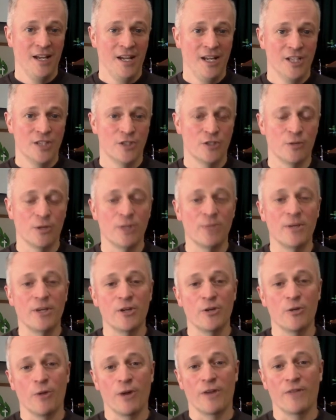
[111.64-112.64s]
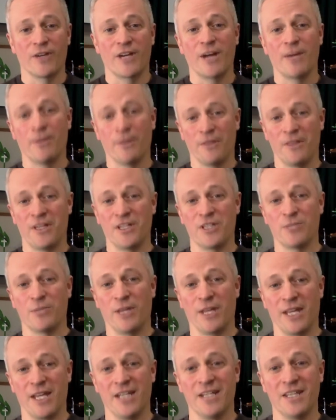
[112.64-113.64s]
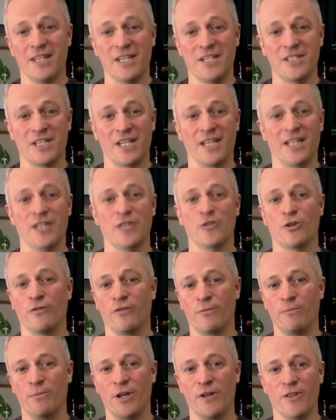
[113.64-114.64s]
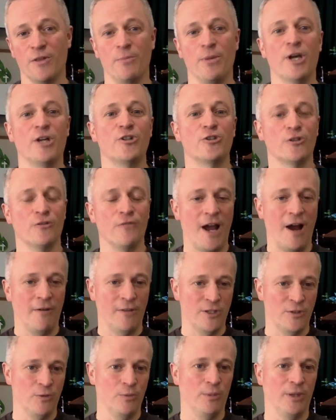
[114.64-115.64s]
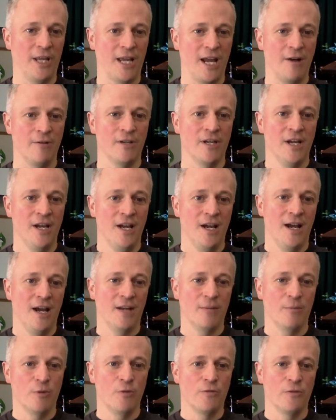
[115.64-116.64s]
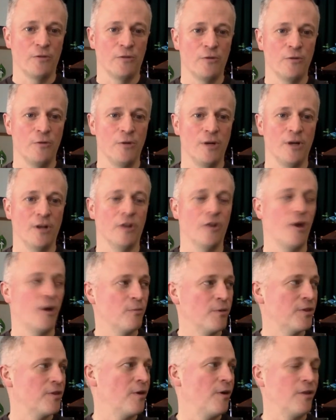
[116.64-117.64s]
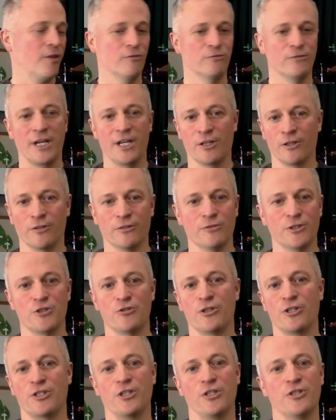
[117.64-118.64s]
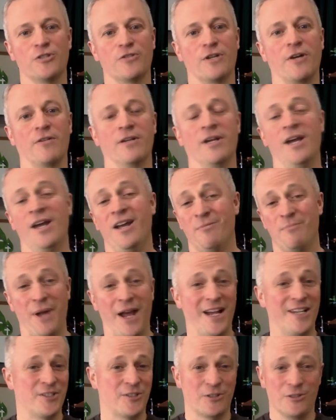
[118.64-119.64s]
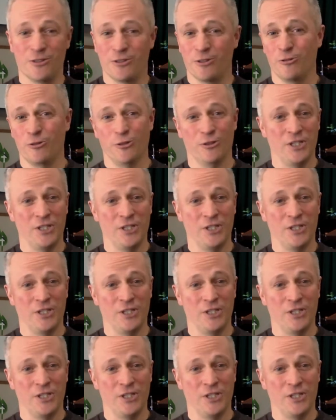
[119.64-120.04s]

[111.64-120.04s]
Just want to make you aware of a couple of things playing into this. Again, that's sort of a bit of the picture of how this will play out and move through, along with all the regular restrictions around masks and social